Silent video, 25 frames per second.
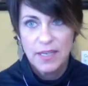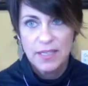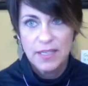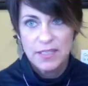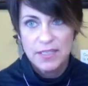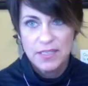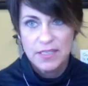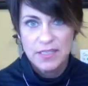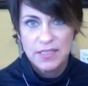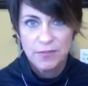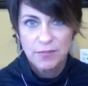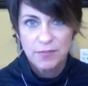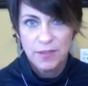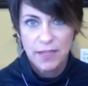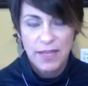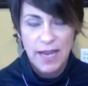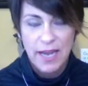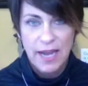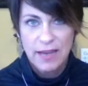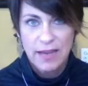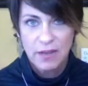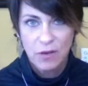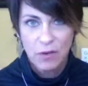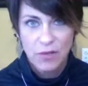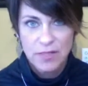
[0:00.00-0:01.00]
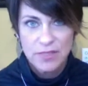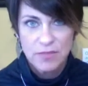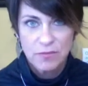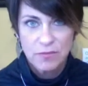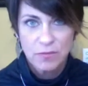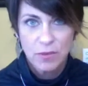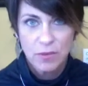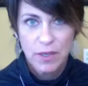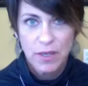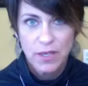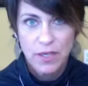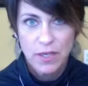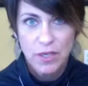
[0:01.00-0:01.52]
into different categories of
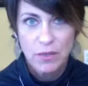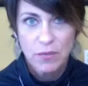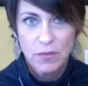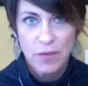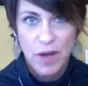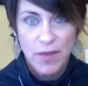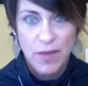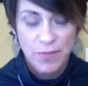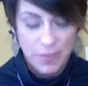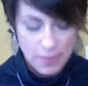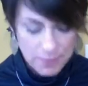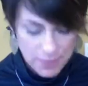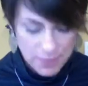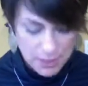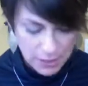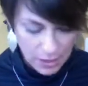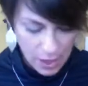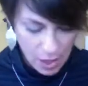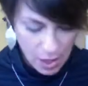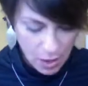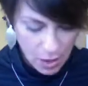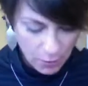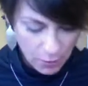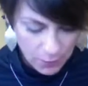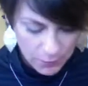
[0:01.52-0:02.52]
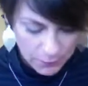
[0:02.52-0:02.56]
where you want them to go.